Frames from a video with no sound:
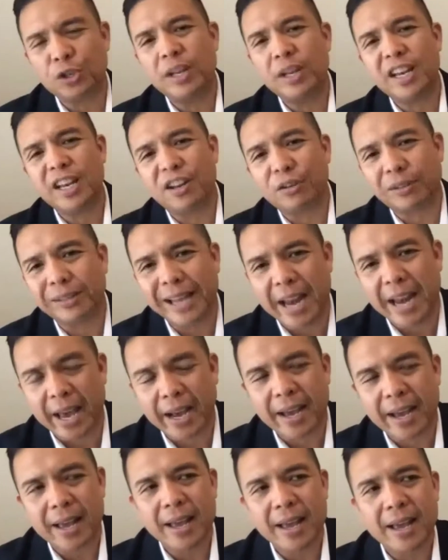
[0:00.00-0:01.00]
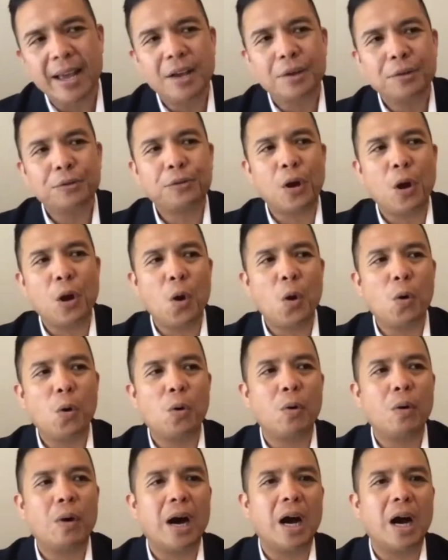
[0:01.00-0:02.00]
need in clinic.
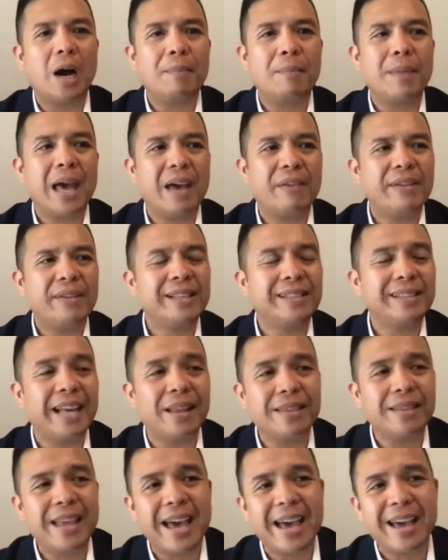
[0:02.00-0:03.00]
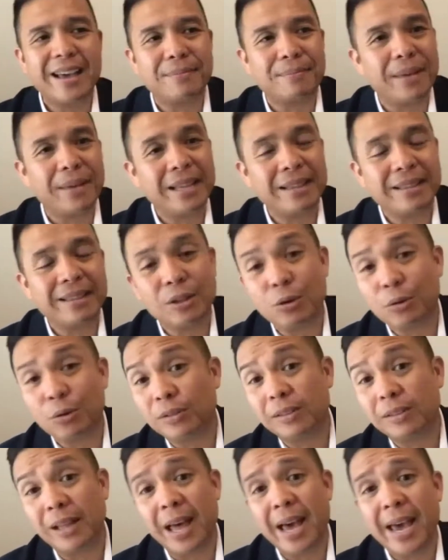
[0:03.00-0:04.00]
So having said that, it
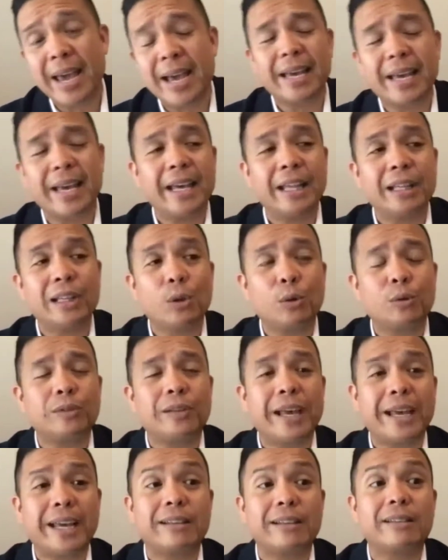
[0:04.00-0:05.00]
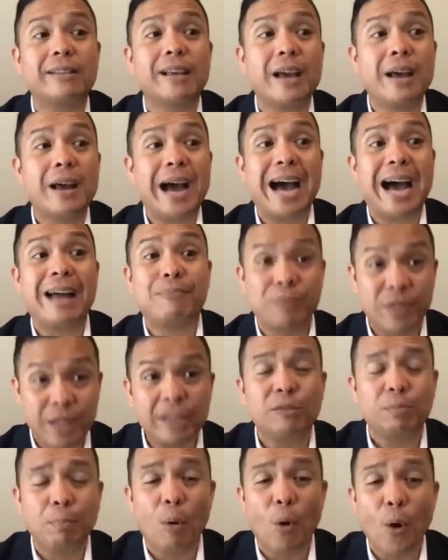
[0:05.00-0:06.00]
looks like it's at
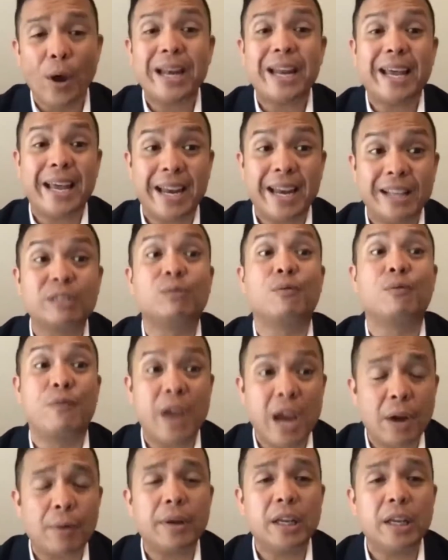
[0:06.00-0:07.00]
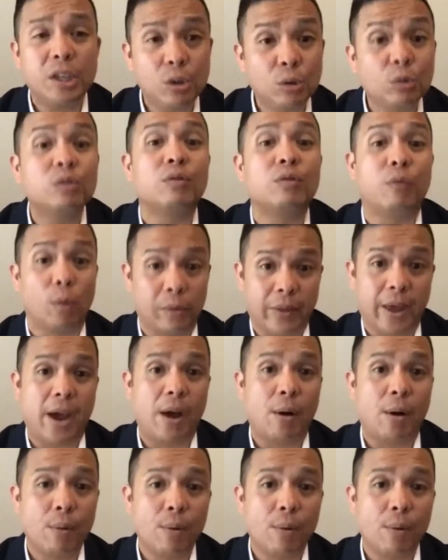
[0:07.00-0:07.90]
this point it is very useful now.